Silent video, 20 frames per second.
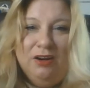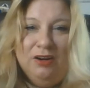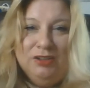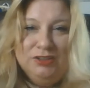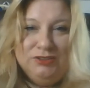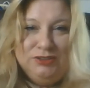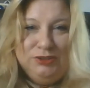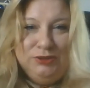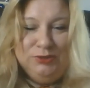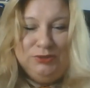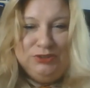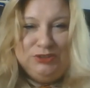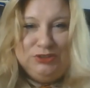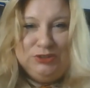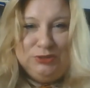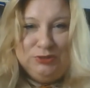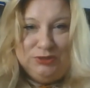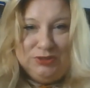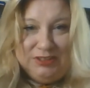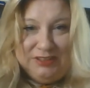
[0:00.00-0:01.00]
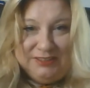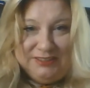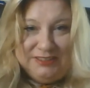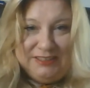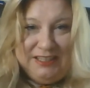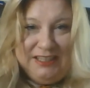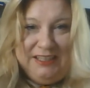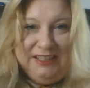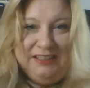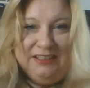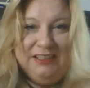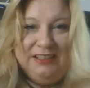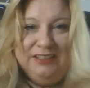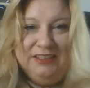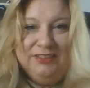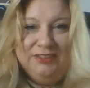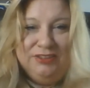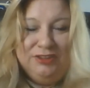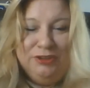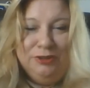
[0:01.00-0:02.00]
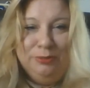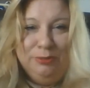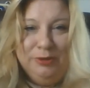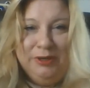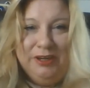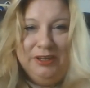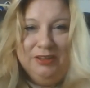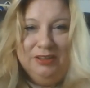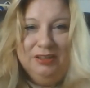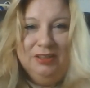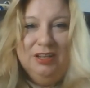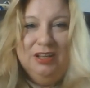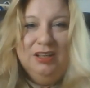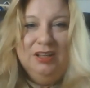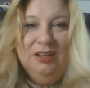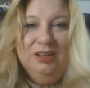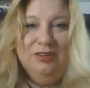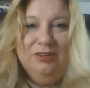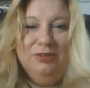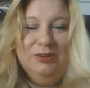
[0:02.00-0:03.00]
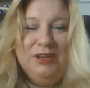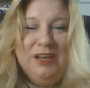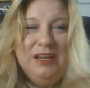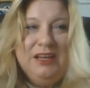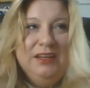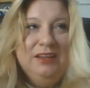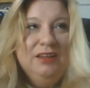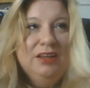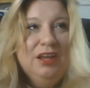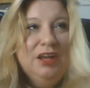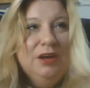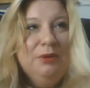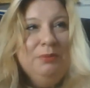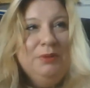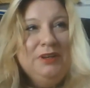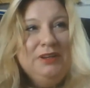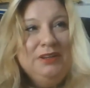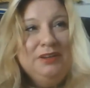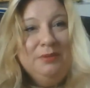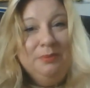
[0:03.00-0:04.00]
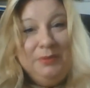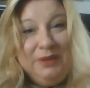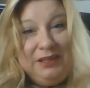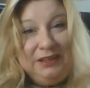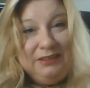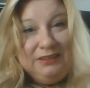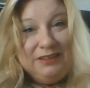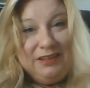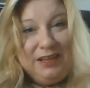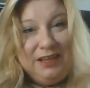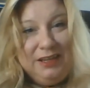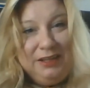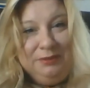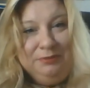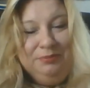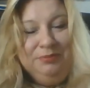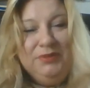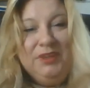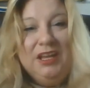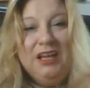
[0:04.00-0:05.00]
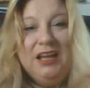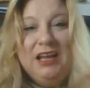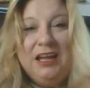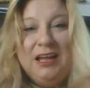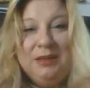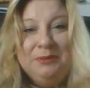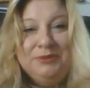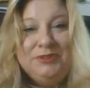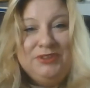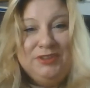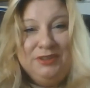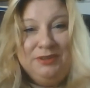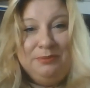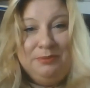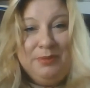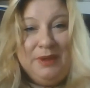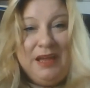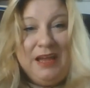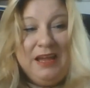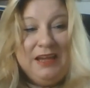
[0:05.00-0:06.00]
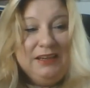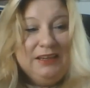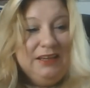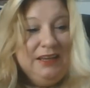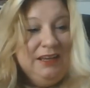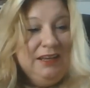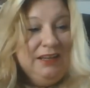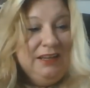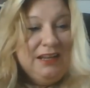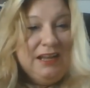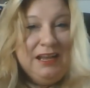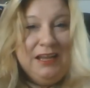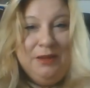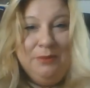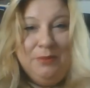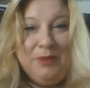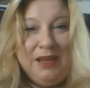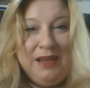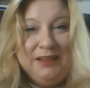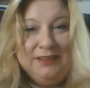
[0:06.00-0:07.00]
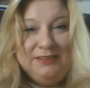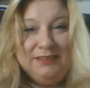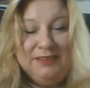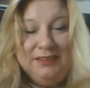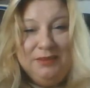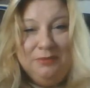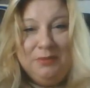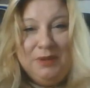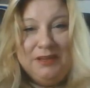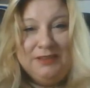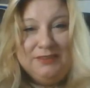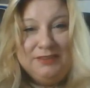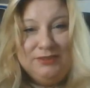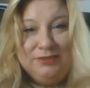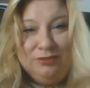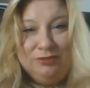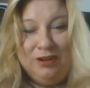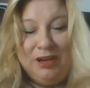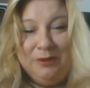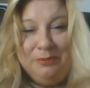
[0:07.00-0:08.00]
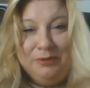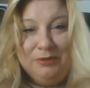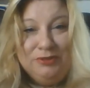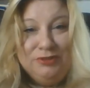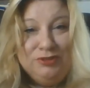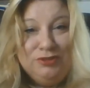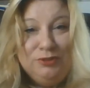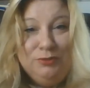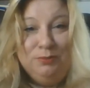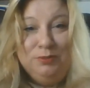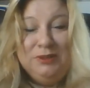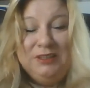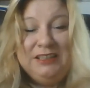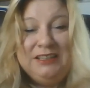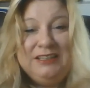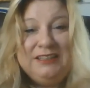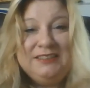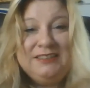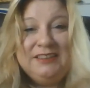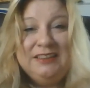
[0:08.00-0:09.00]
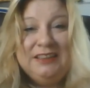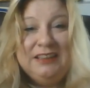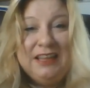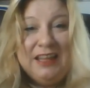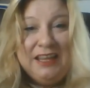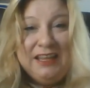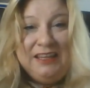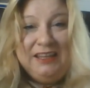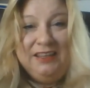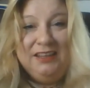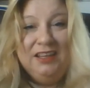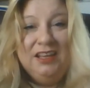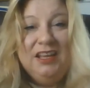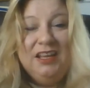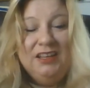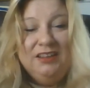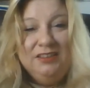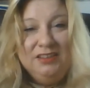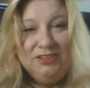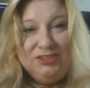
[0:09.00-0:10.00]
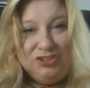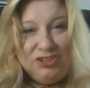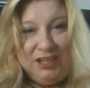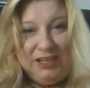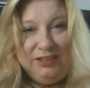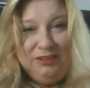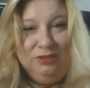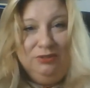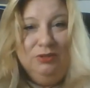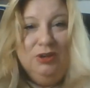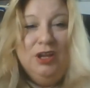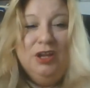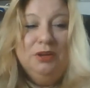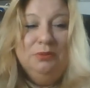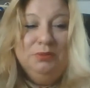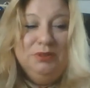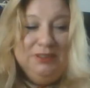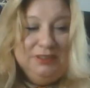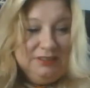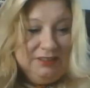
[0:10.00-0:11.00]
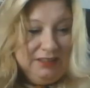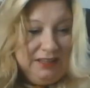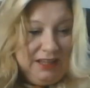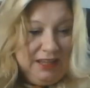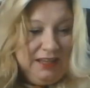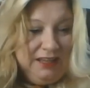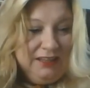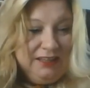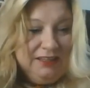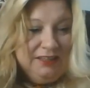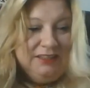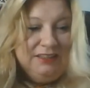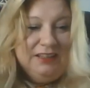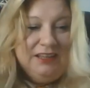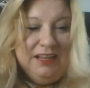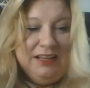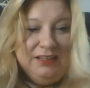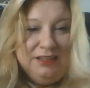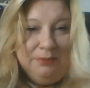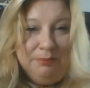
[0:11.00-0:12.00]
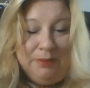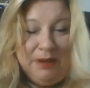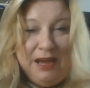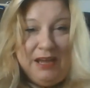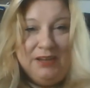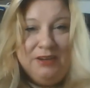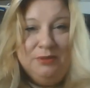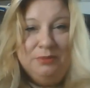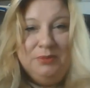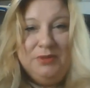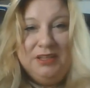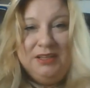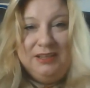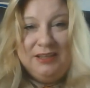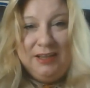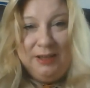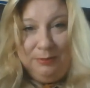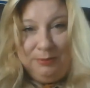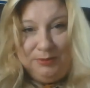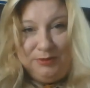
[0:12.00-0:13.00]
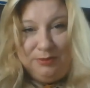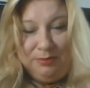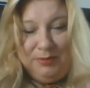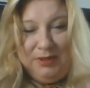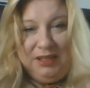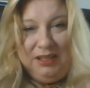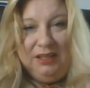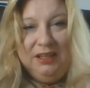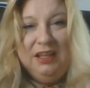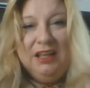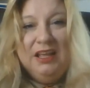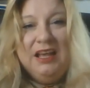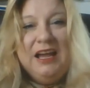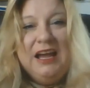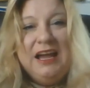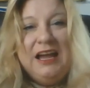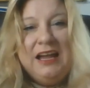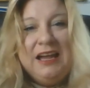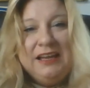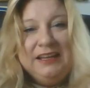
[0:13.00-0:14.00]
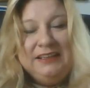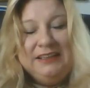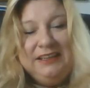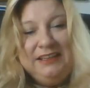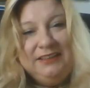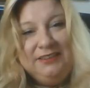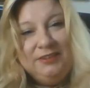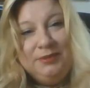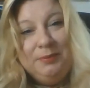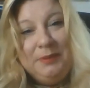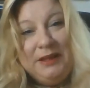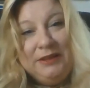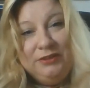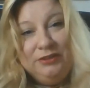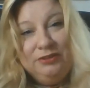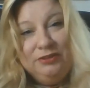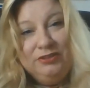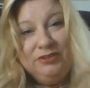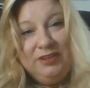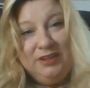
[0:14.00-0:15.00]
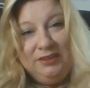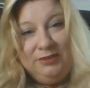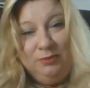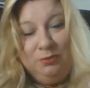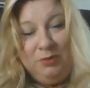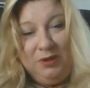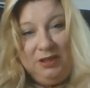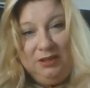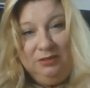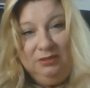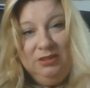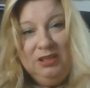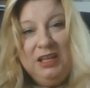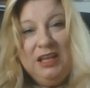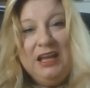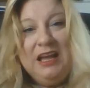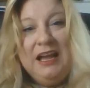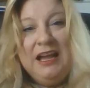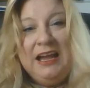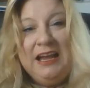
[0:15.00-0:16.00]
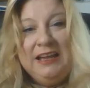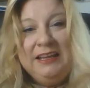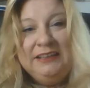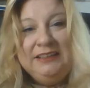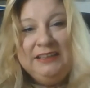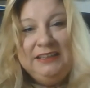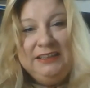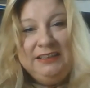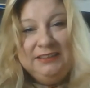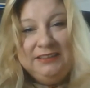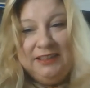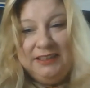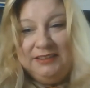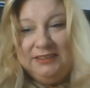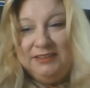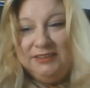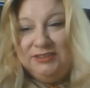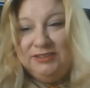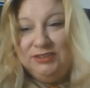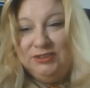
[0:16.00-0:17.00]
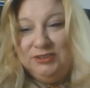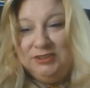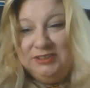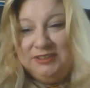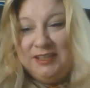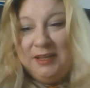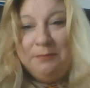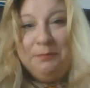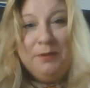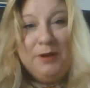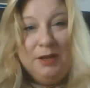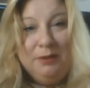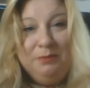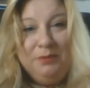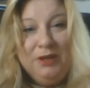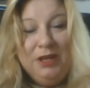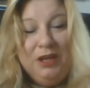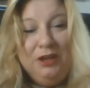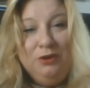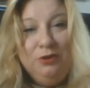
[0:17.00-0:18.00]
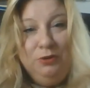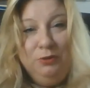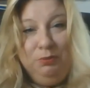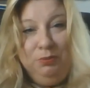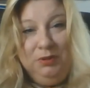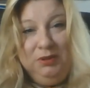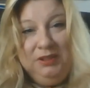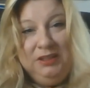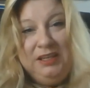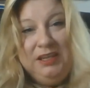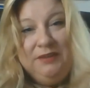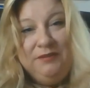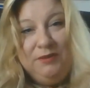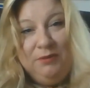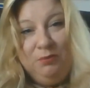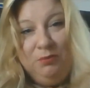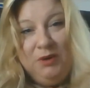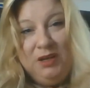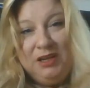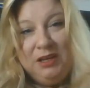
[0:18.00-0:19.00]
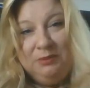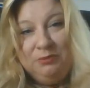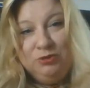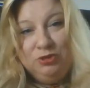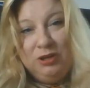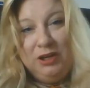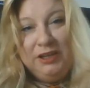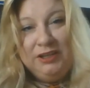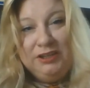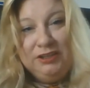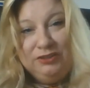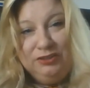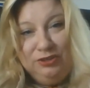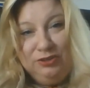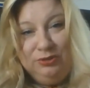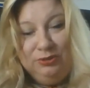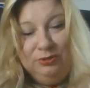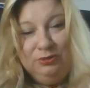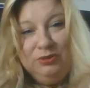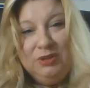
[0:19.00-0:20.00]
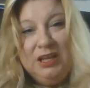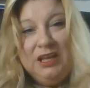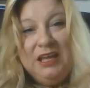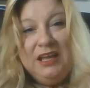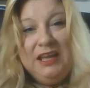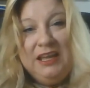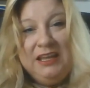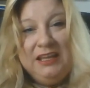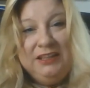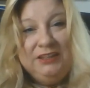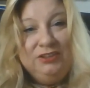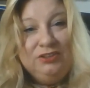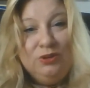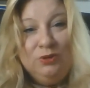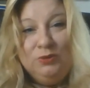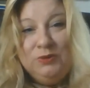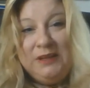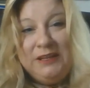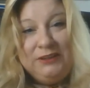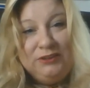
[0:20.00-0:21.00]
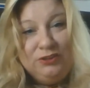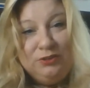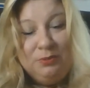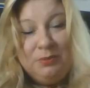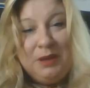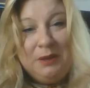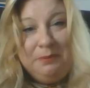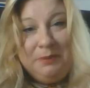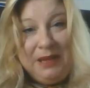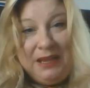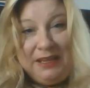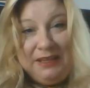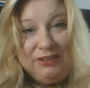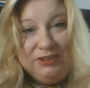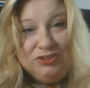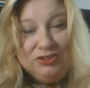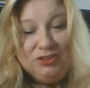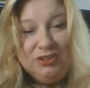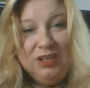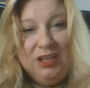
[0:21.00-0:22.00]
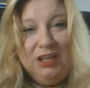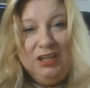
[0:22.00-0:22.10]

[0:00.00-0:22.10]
our students to succeed in this career, okay? But in the meantime, I'm sitting back and I am asking my subscribers to please like the channel. Please like it on the bottom. It helps me. I need sponsors as well. I need dentists to step up who believe in what I'm trying to do and donate to my page.